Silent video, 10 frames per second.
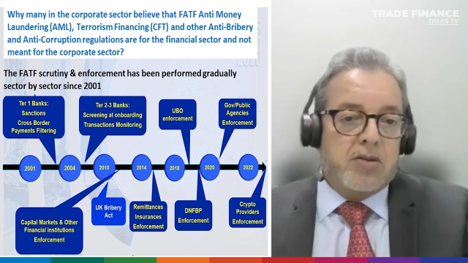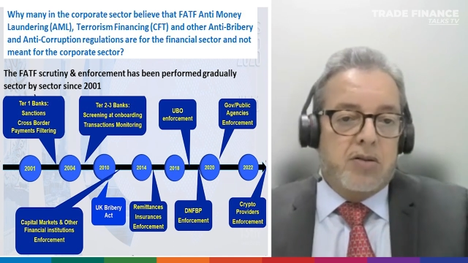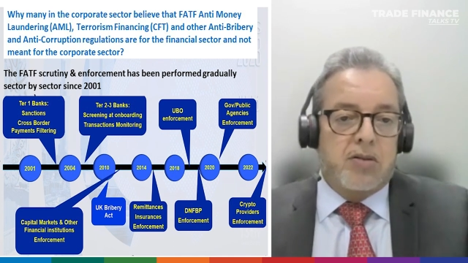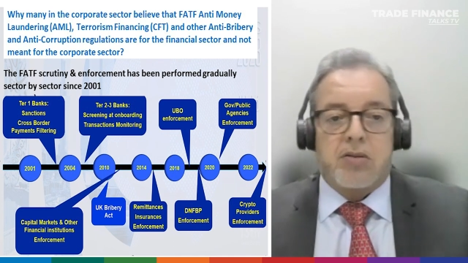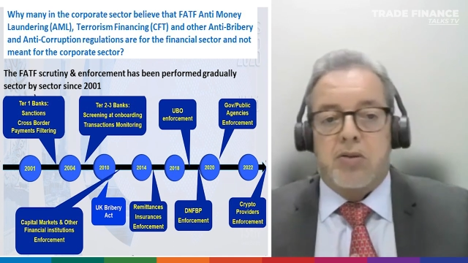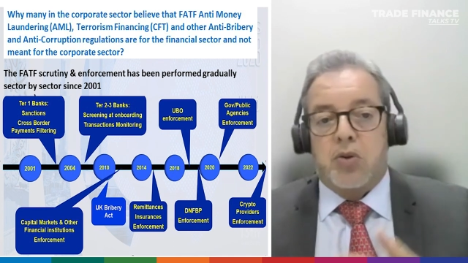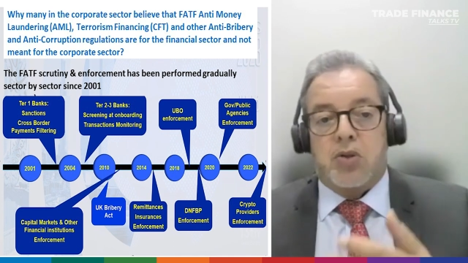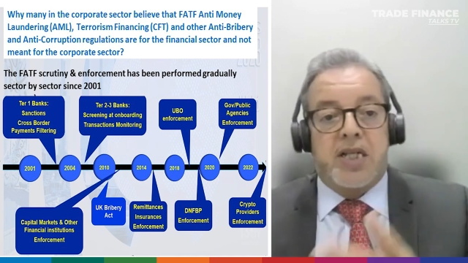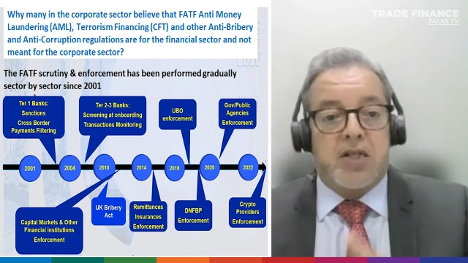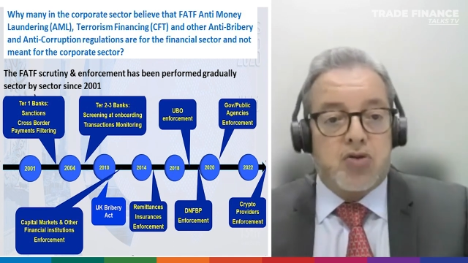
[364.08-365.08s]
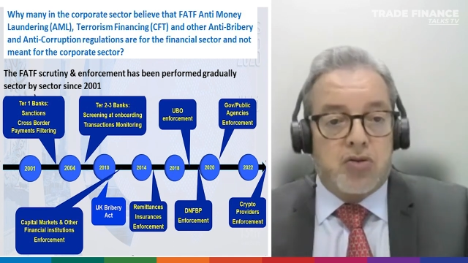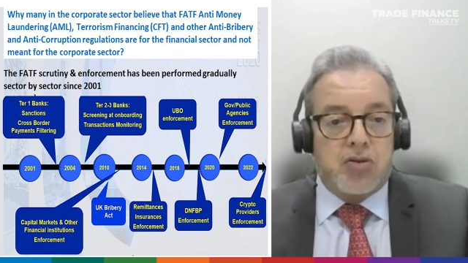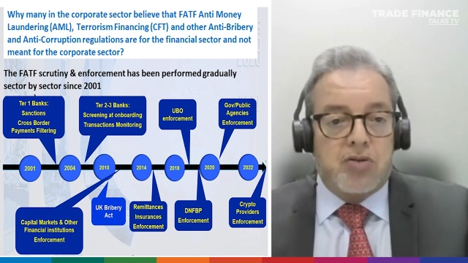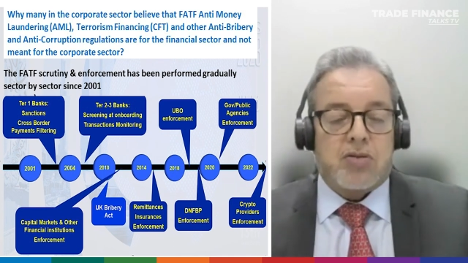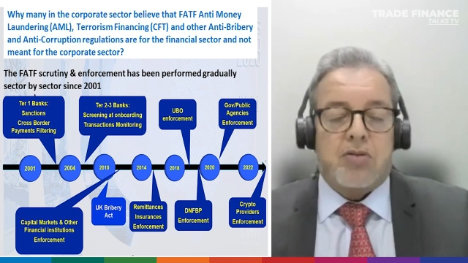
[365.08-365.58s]
sector or the
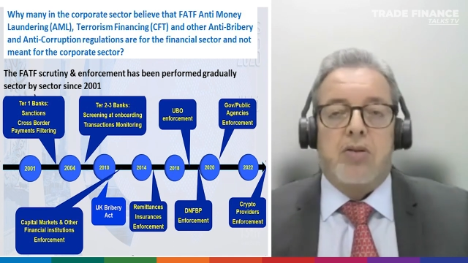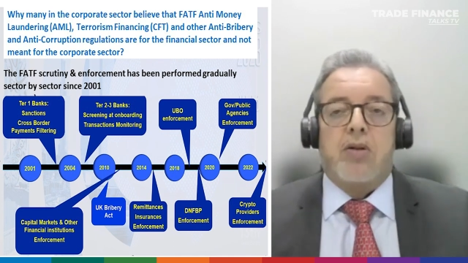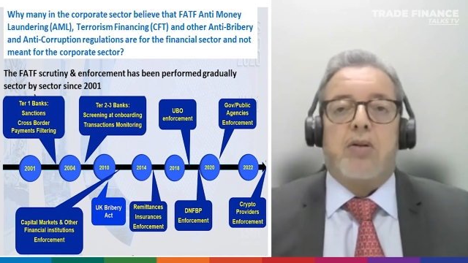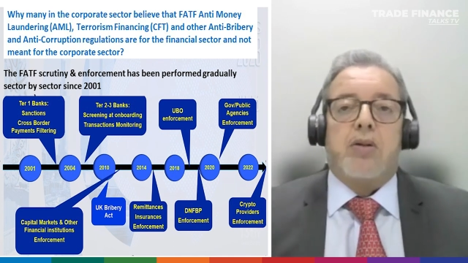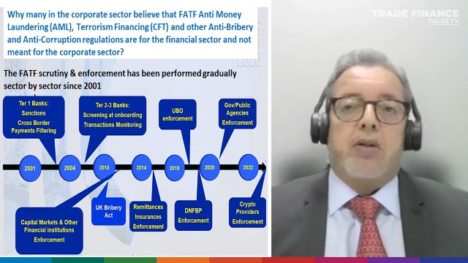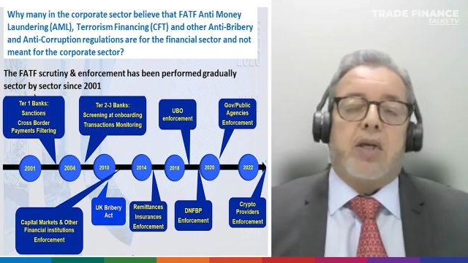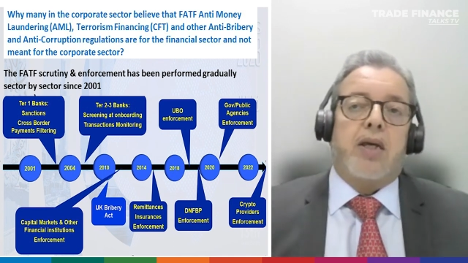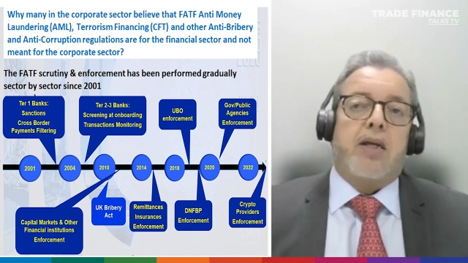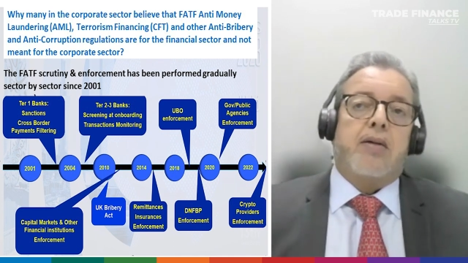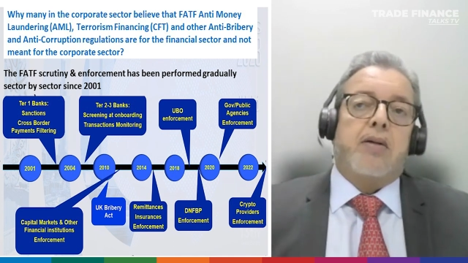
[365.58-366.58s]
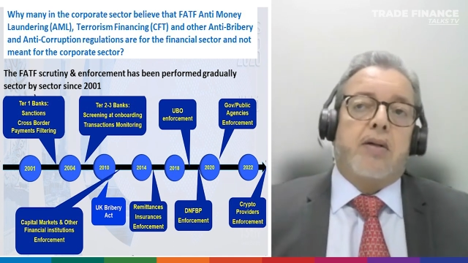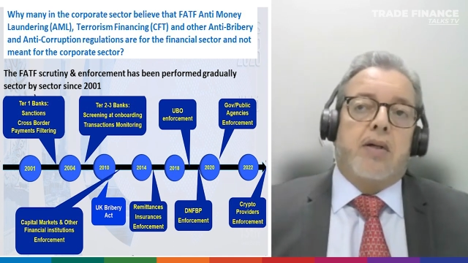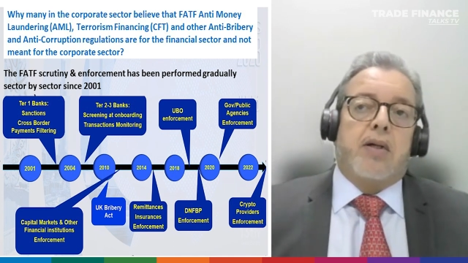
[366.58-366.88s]
insurance. Okay,